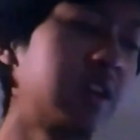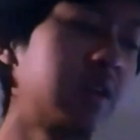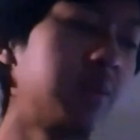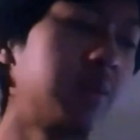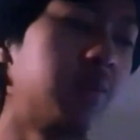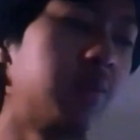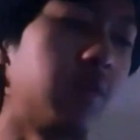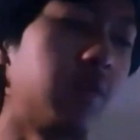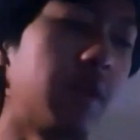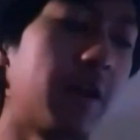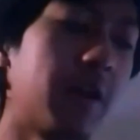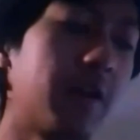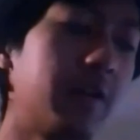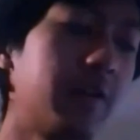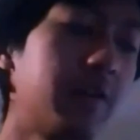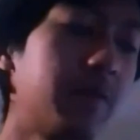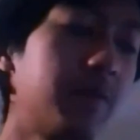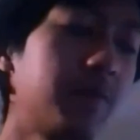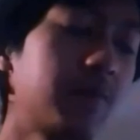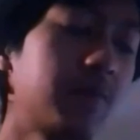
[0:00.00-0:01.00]
were a cube
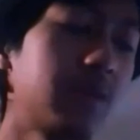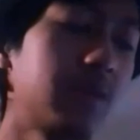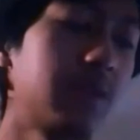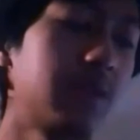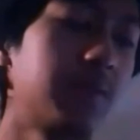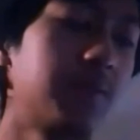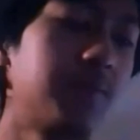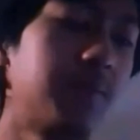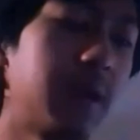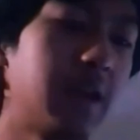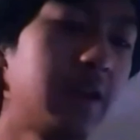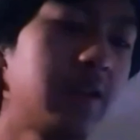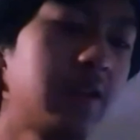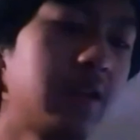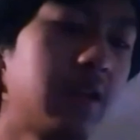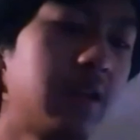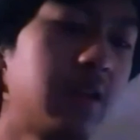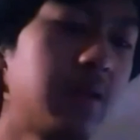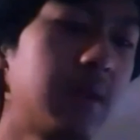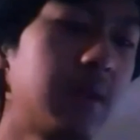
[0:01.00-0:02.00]
brand?
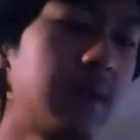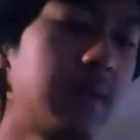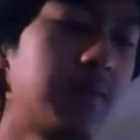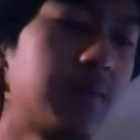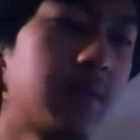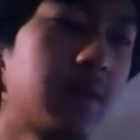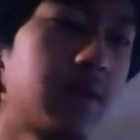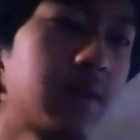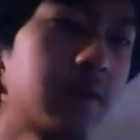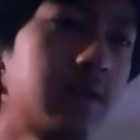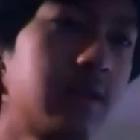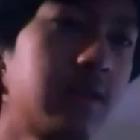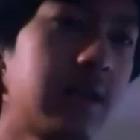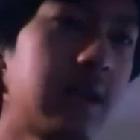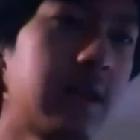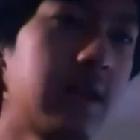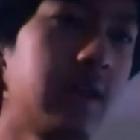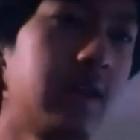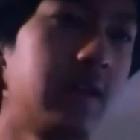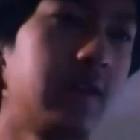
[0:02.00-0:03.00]
Based on my
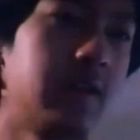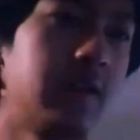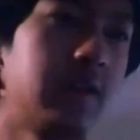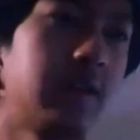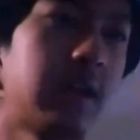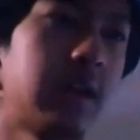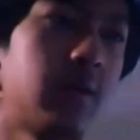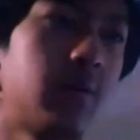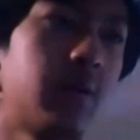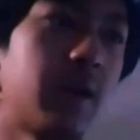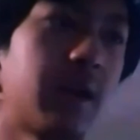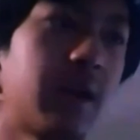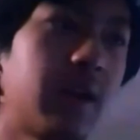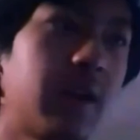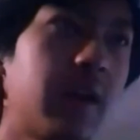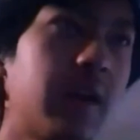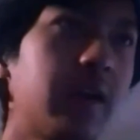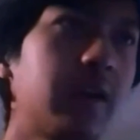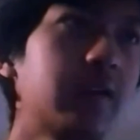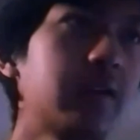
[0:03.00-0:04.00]
personality,
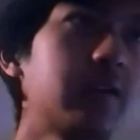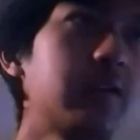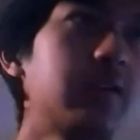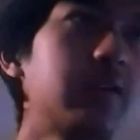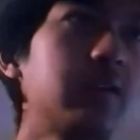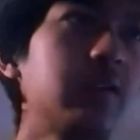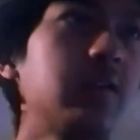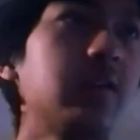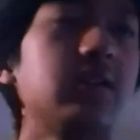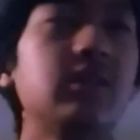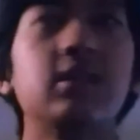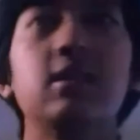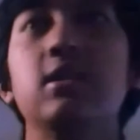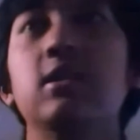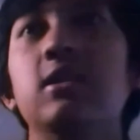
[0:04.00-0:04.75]
not what I like.